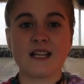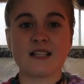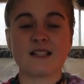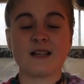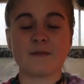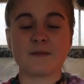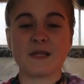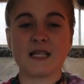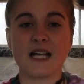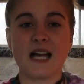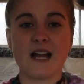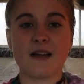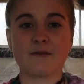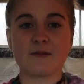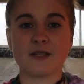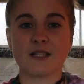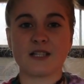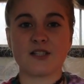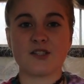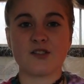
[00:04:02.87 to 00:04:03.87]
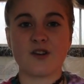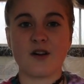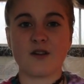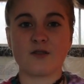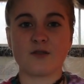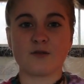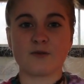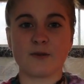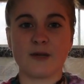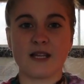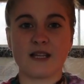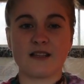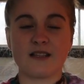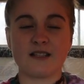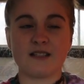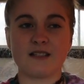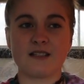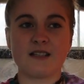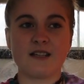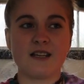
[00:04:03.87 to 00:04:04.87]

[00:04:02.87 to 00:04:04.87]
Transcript: something I really struggled with, and